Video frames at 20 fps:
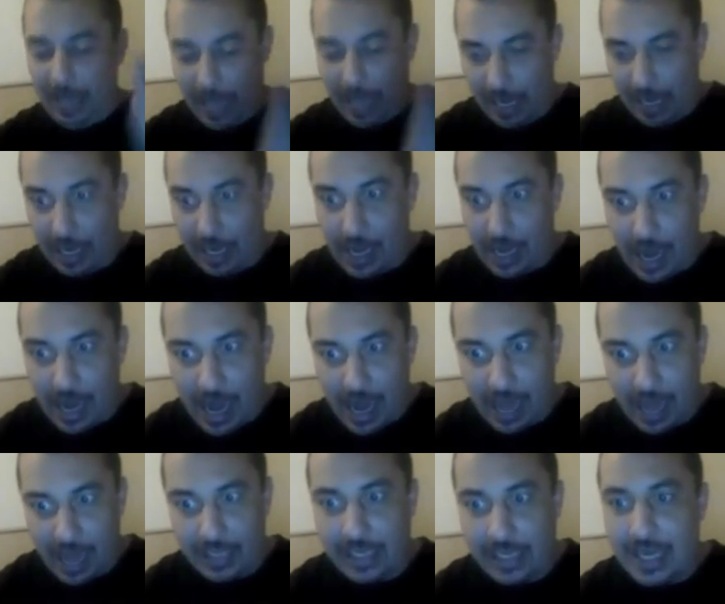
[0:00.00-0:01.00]
and
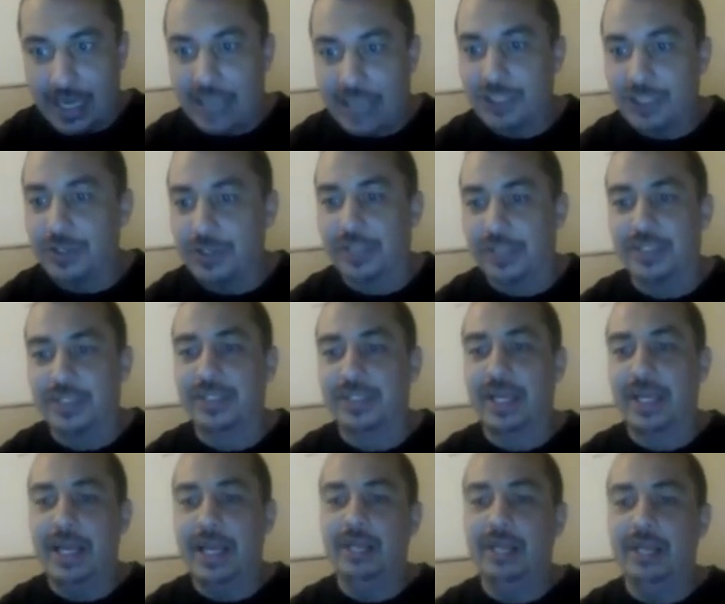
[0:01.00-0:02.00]
I cannot stress this
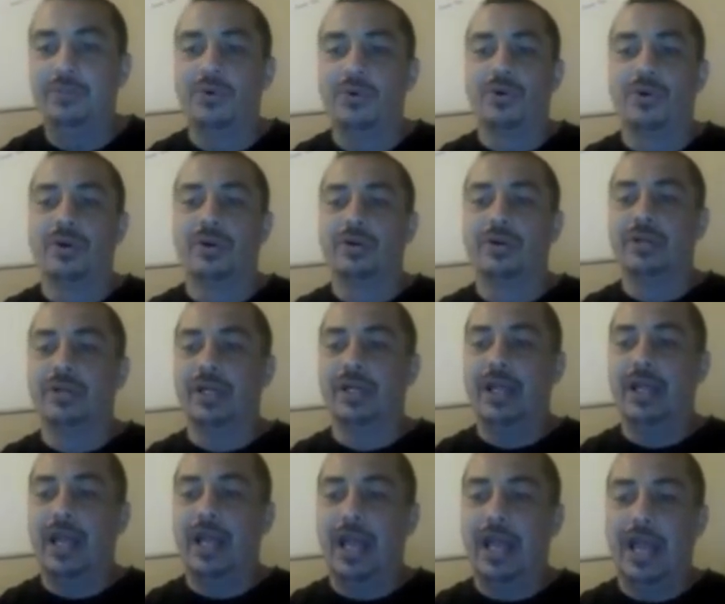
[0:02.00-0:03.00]
any more
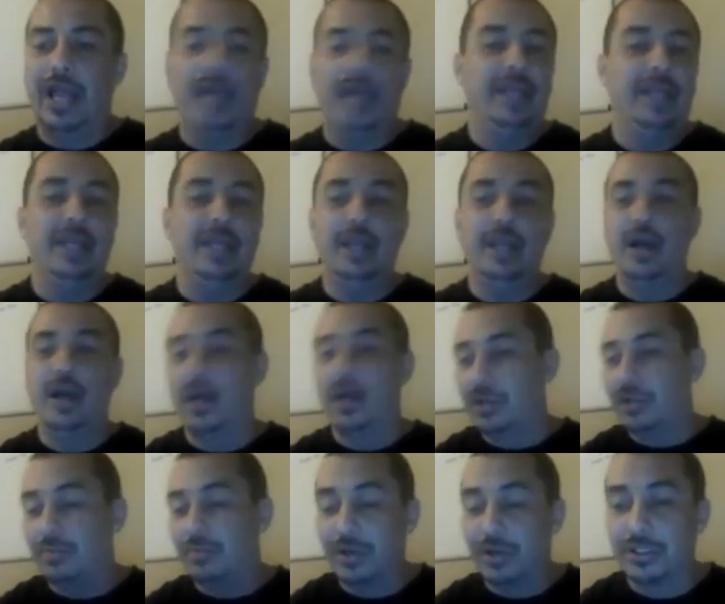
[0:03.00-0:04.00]
than any
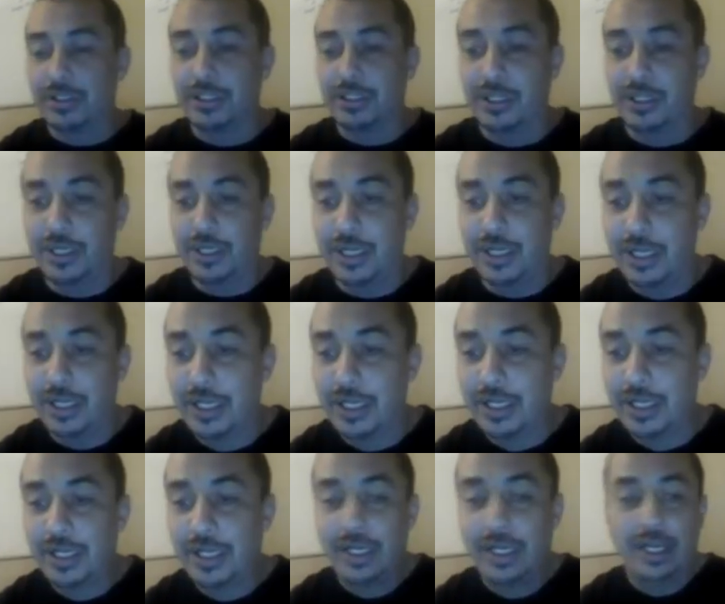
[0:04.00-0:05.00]
other person could
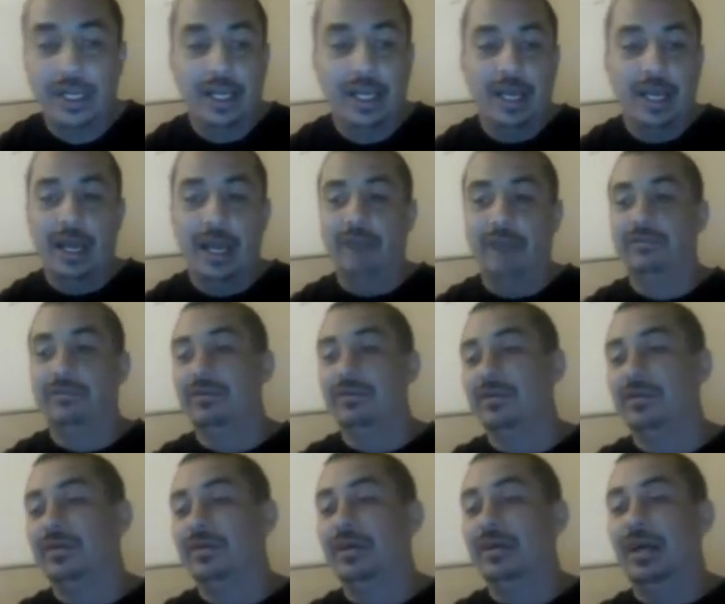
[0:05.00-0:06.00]

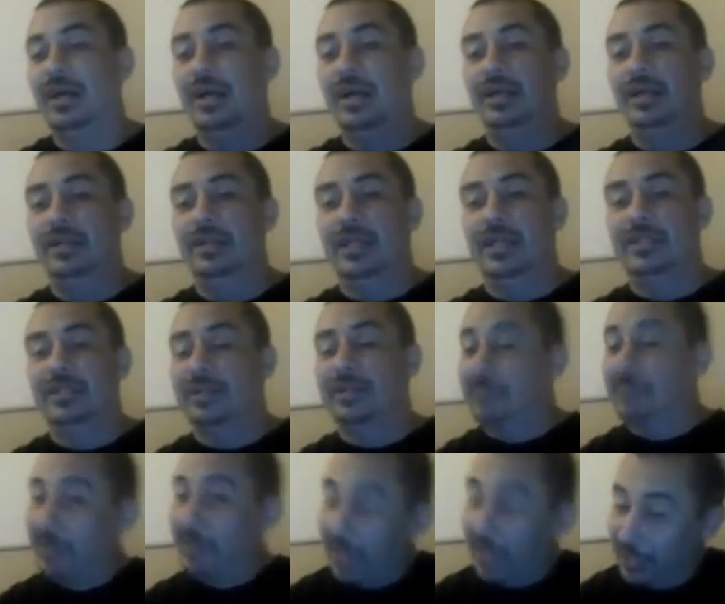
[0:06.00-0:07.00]
ever has
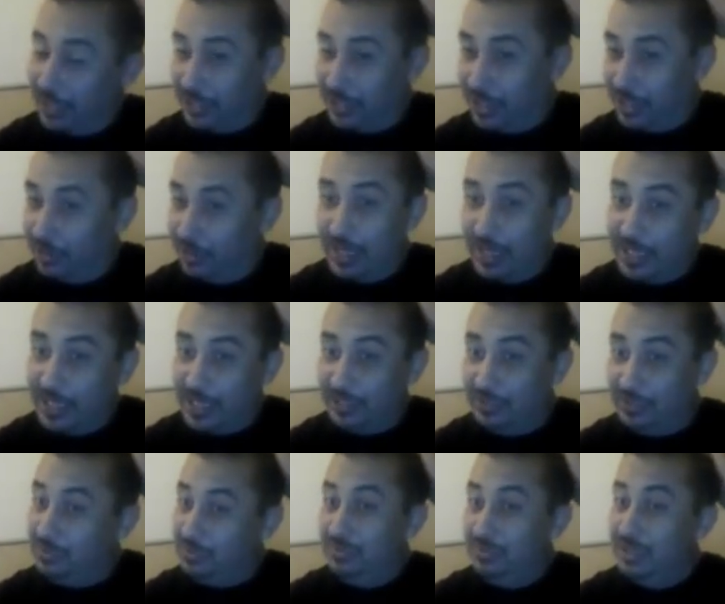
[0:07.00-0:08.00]
ever done SEO, is
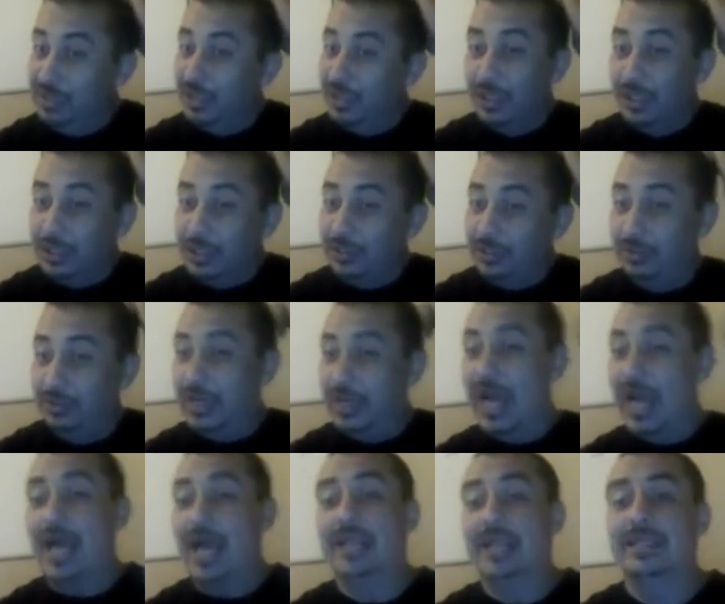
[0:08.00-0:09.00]
you do
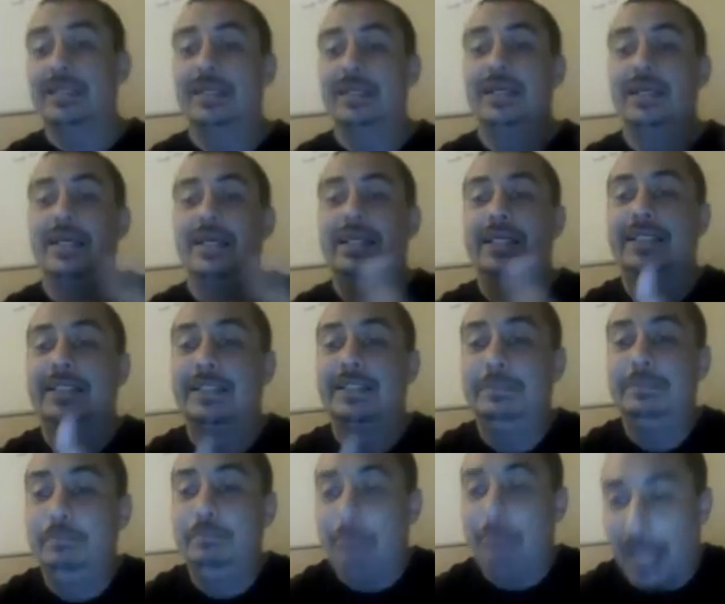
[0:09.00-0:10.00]
not
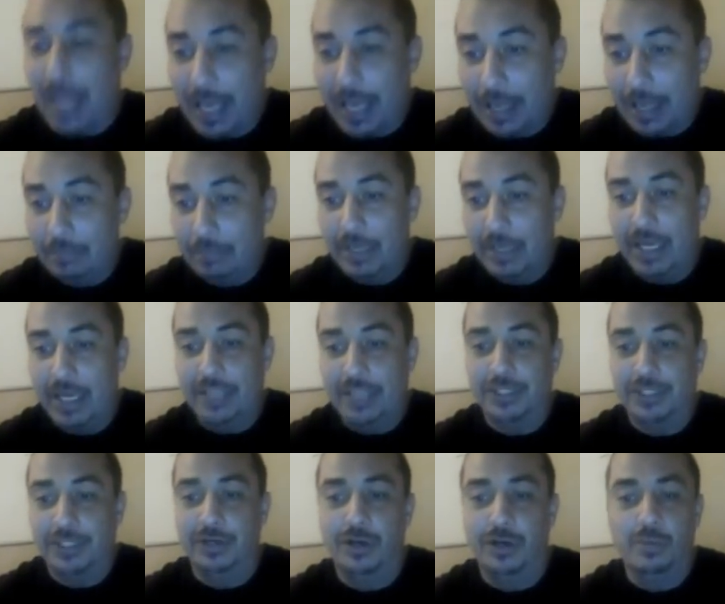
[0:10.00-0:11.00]
spam in
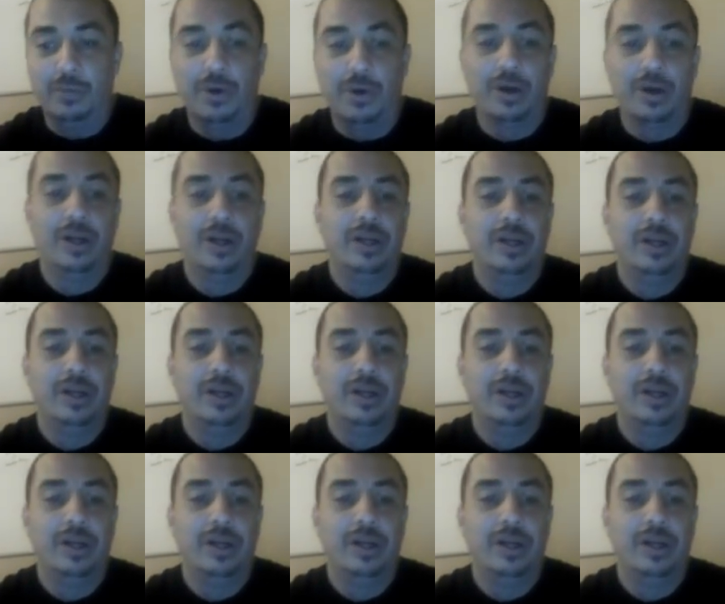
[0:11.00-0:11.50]
SEO no more.